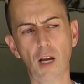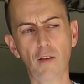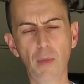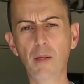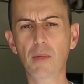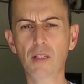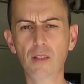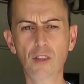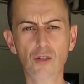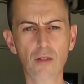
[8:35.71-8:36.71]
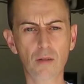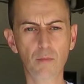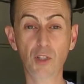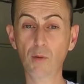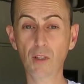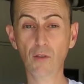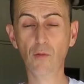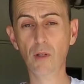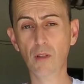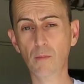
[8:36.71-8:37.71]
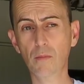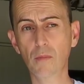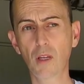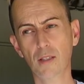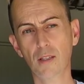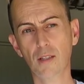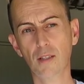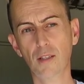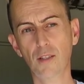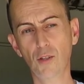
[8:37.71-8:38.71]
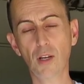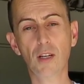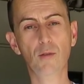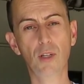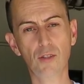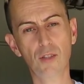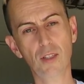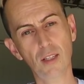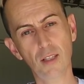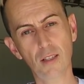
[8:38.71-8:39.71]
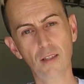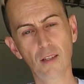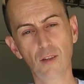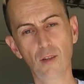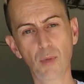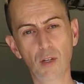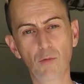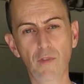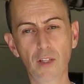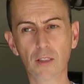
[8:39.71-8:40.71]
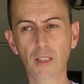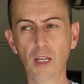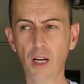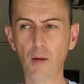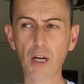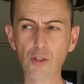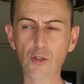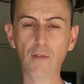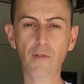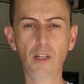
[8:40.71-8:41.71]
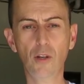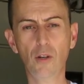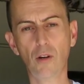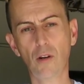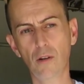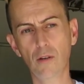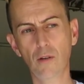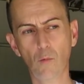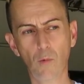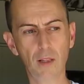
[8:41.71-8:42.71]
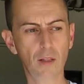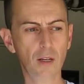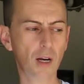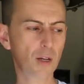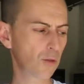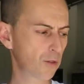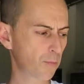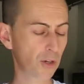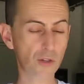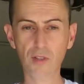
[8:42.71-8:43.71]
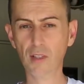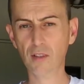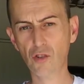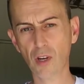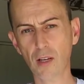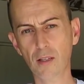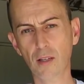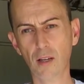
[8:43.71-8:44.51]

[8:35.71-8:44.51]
I've made my decision between 3 of them. You guys will get to see the big reveal. I might do a video on when the guy who's purchasing the Jag